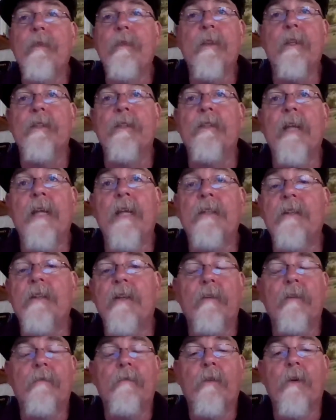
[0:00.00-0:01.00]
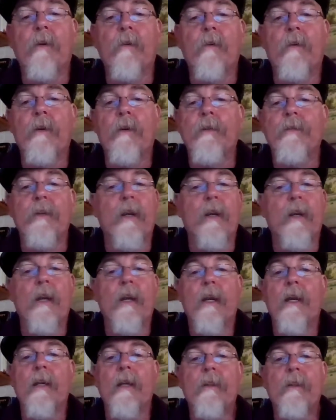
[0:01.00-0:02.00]
the states in the Four Corners
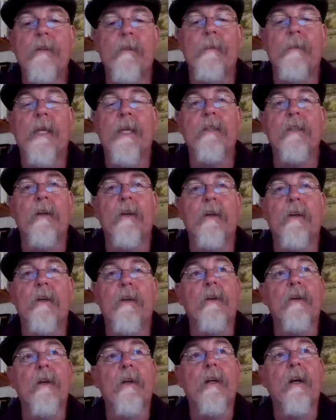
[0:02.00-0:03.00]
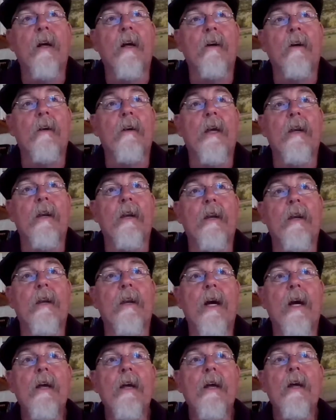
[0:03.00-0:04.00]
area, New Mexico, Arizona, Colorado, and
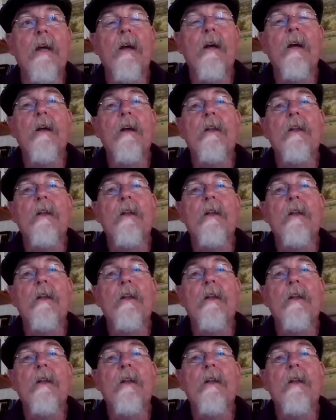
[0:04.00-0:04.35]
Utah,